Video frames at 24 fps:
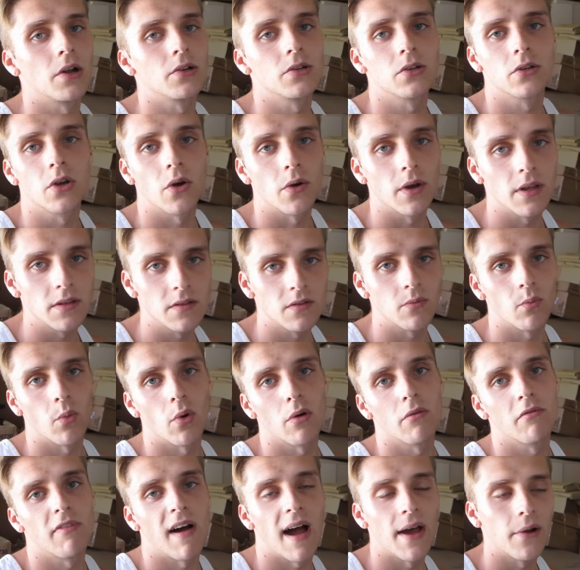I'll just go get some
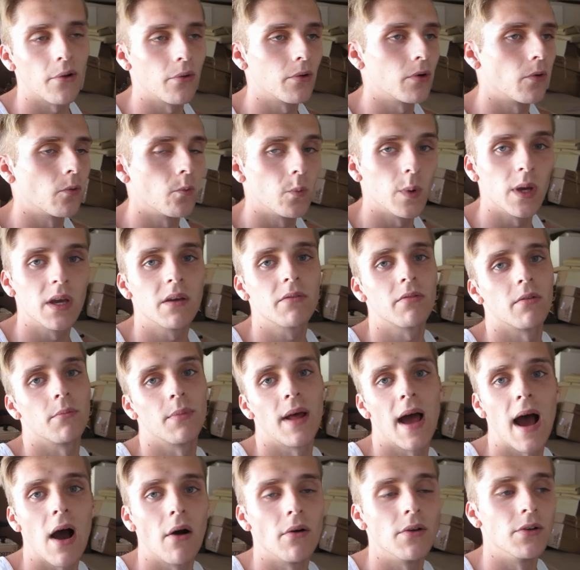more vinyl in a week from
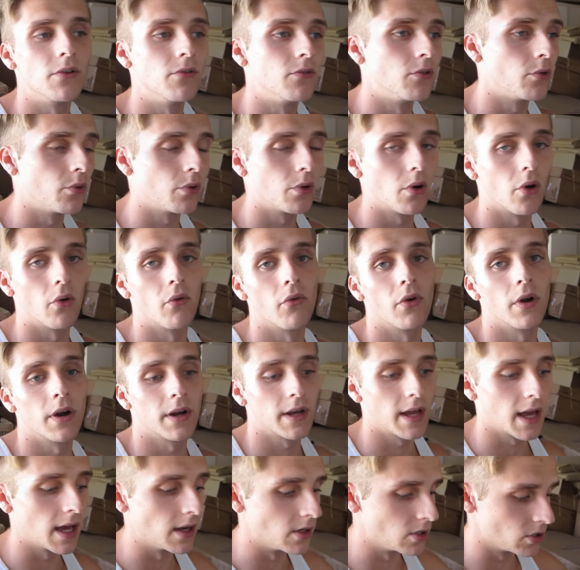now and do it over
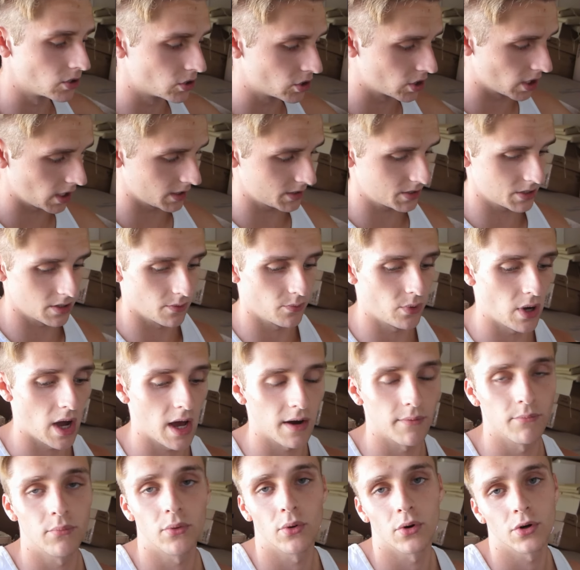again, just the
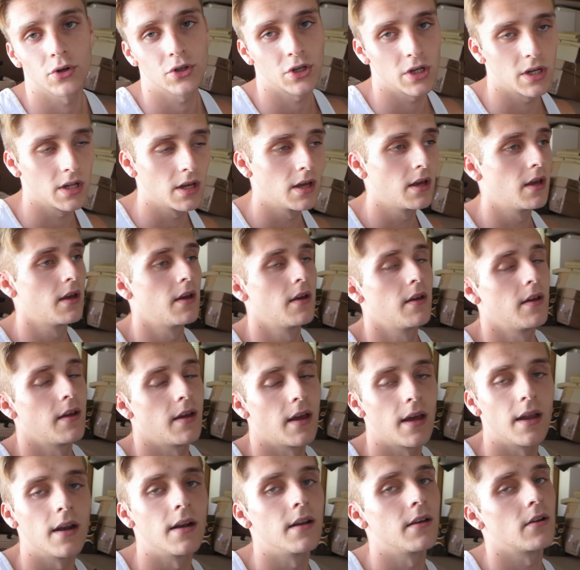bottom portion,
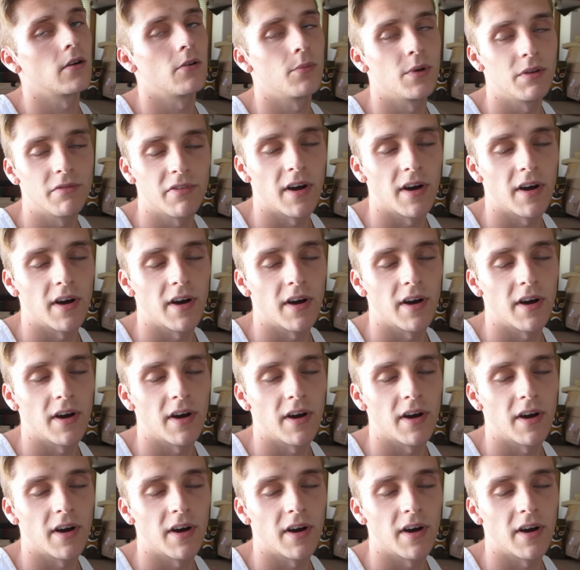and it'll be